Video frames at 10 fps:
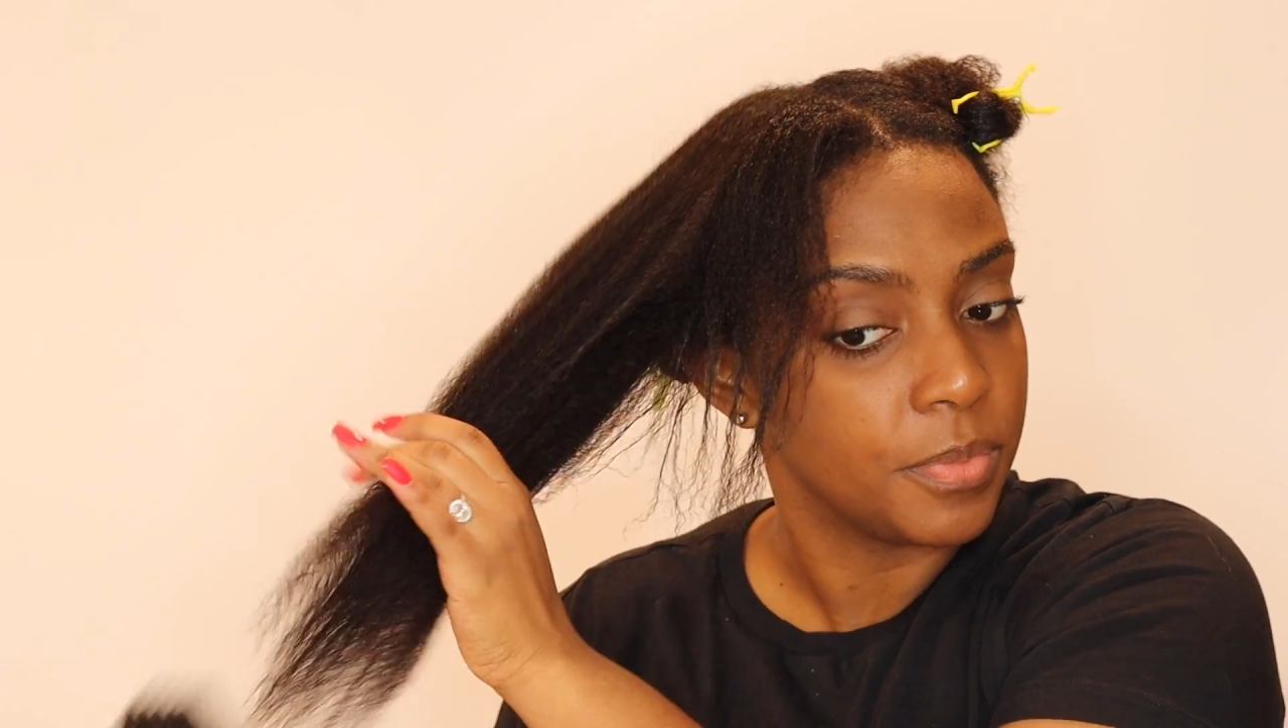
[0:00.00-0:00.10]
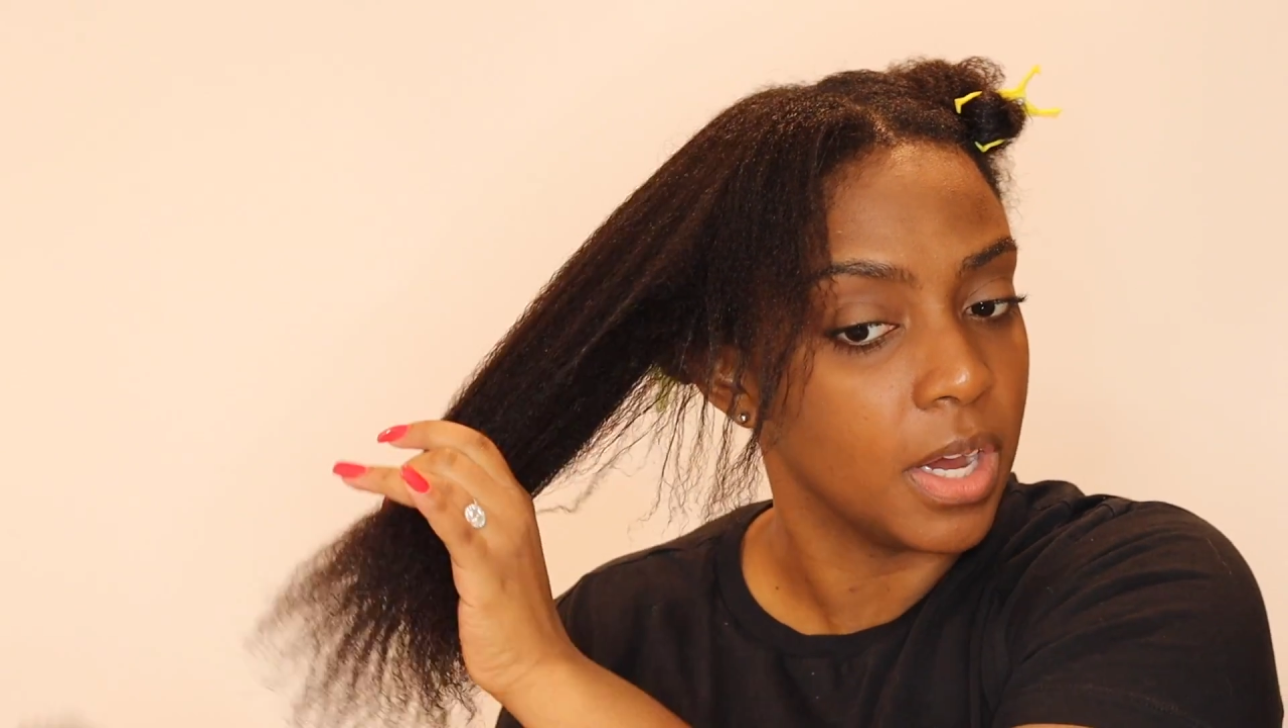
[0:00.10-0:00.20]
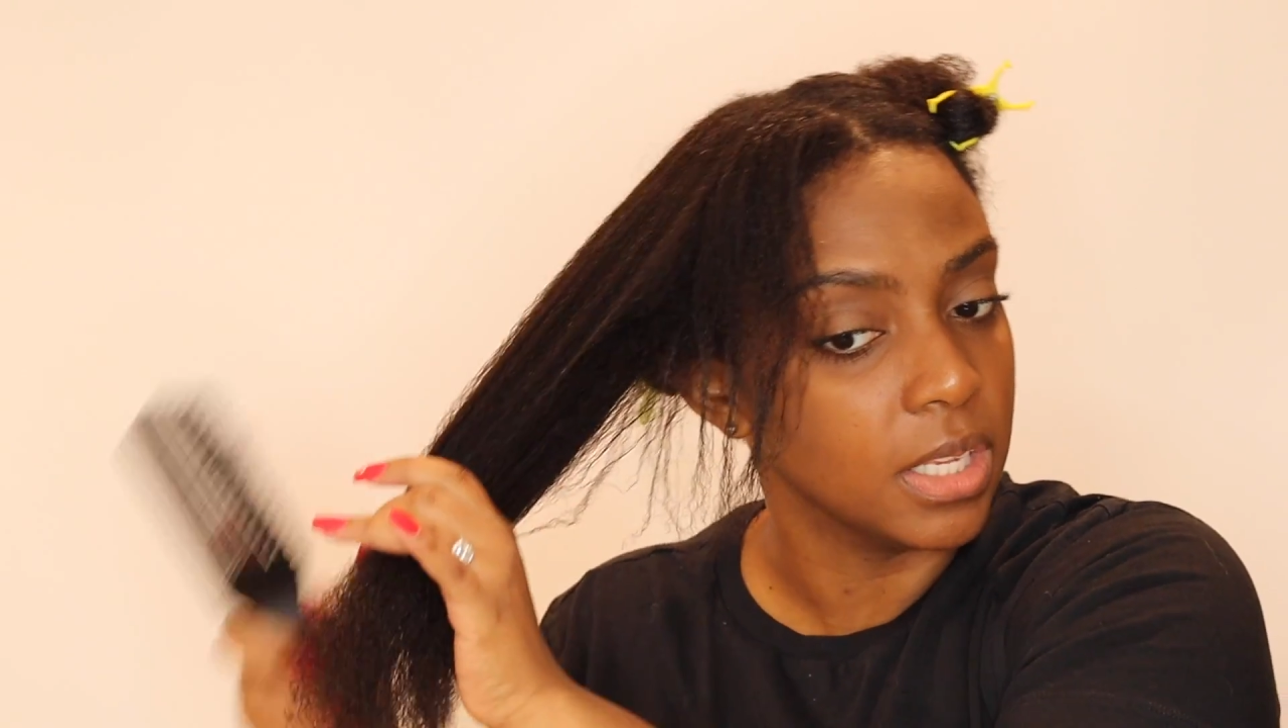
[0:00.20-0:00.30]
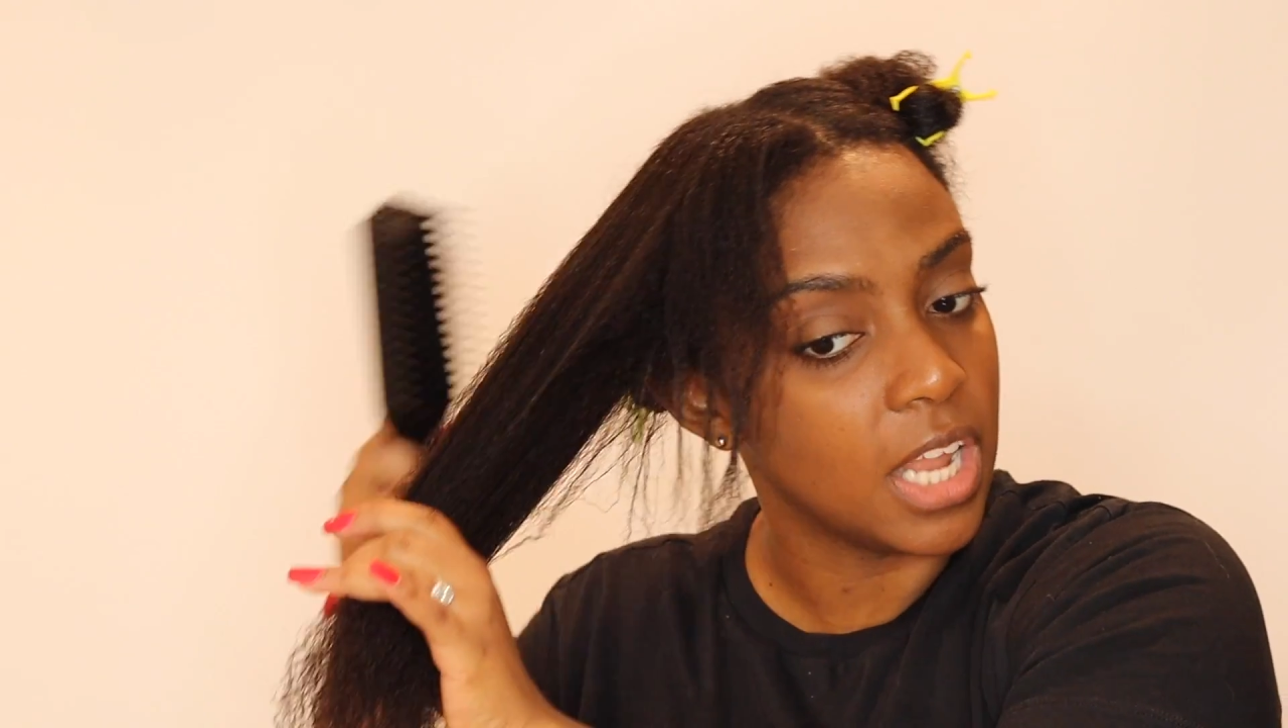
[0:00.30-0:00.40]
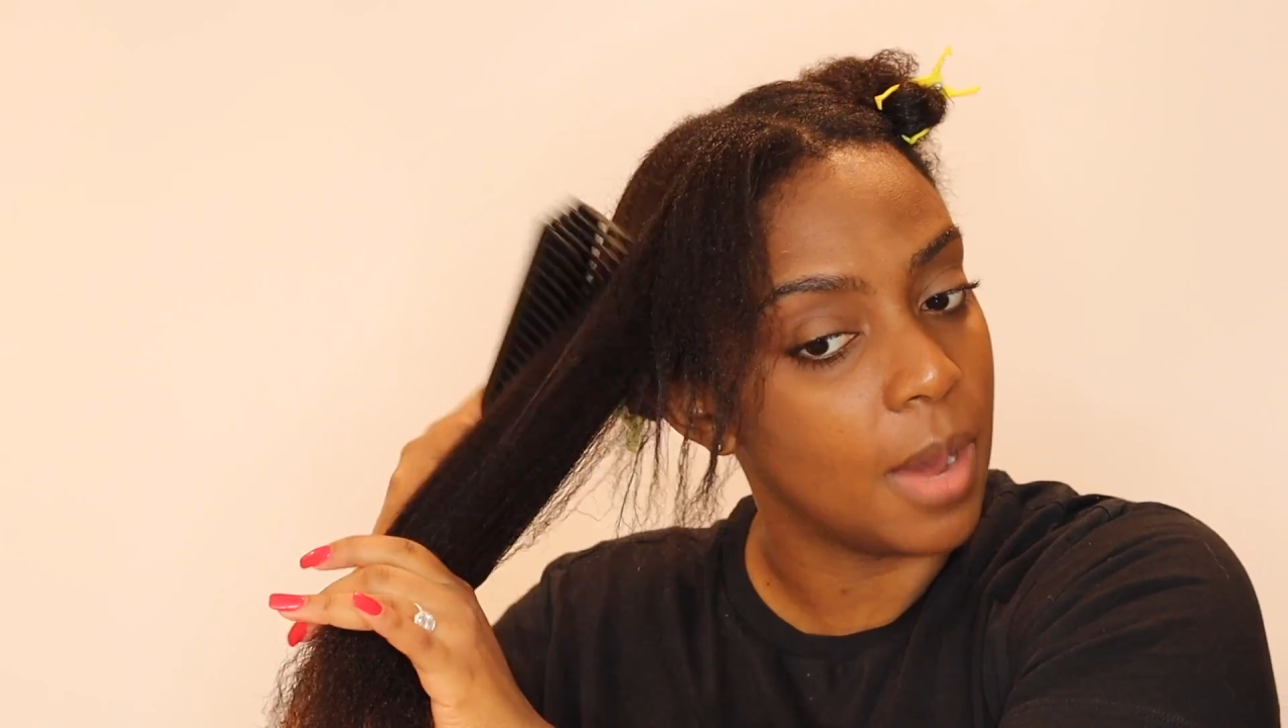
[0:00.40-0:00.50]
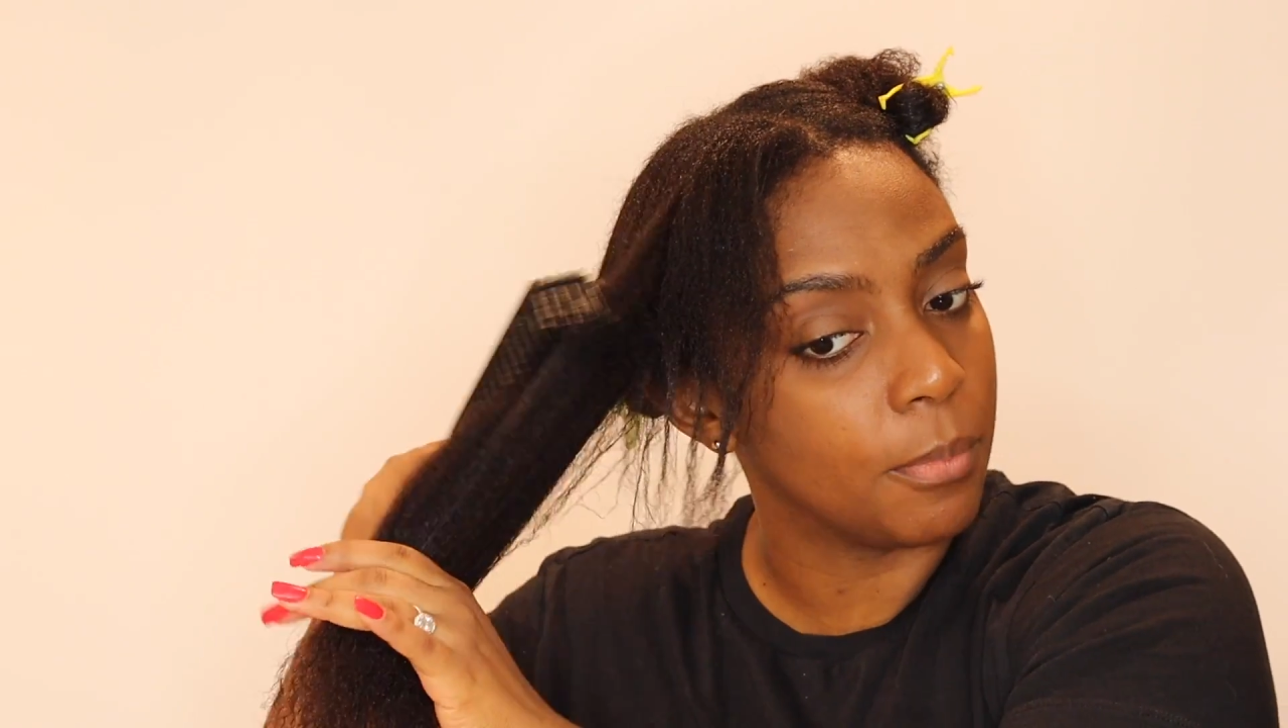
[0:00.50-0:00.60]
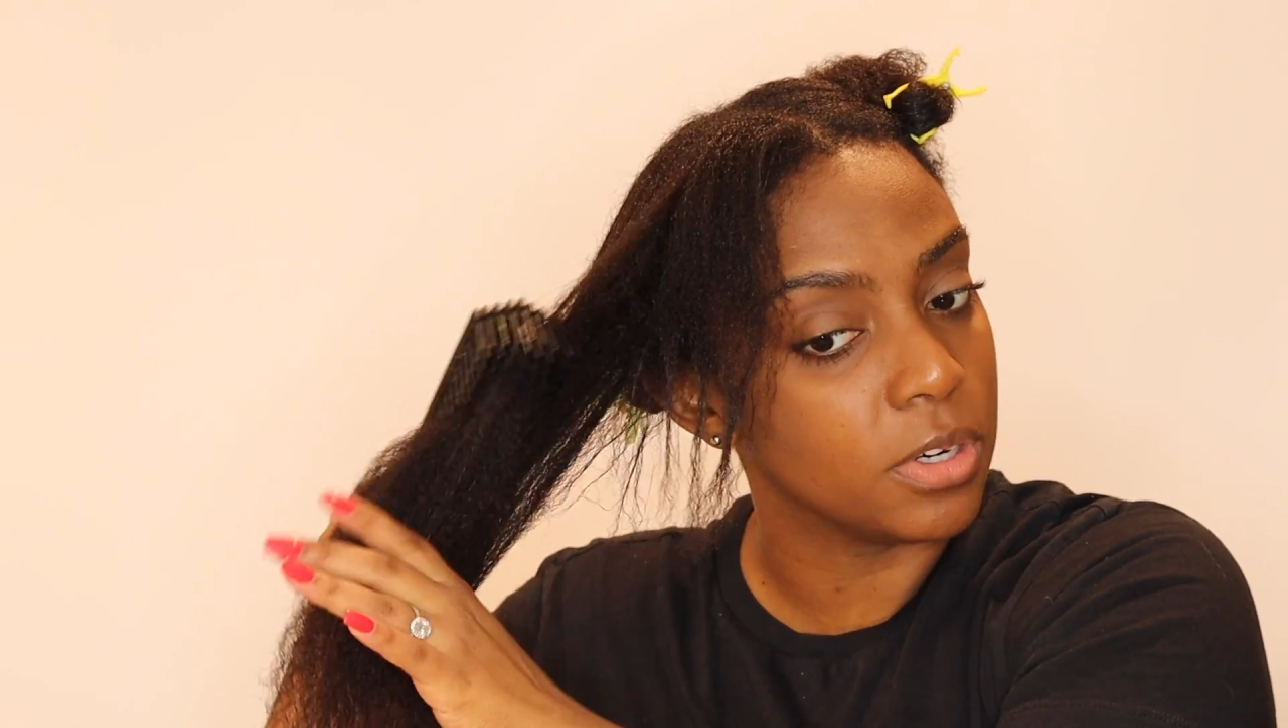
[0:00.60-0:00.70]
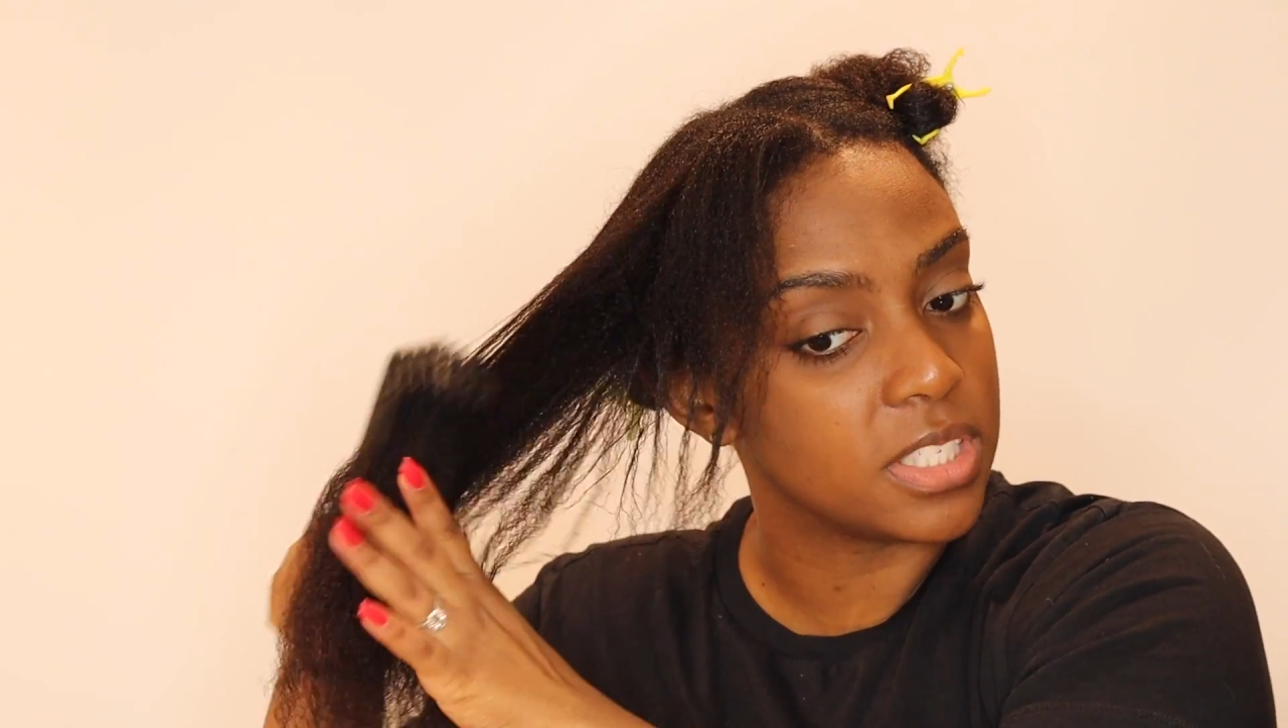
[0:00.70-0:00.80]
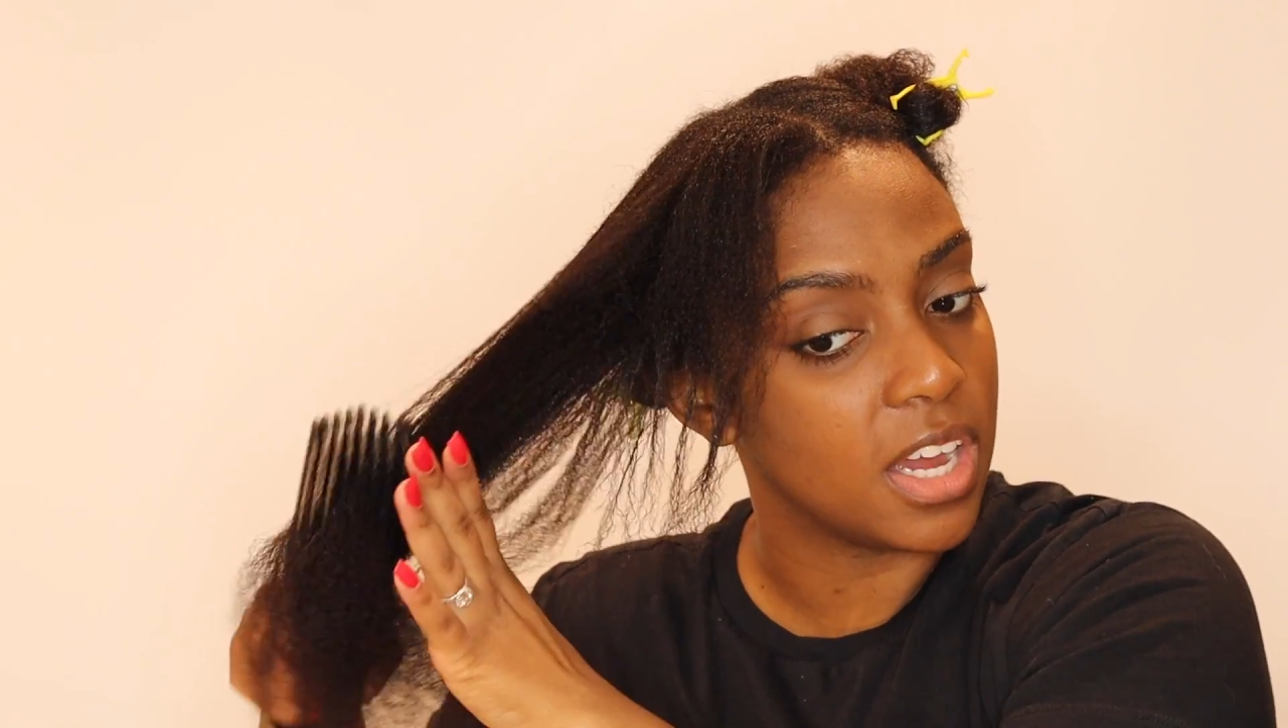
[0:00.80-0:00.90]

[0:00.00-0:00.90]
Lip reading: a lot more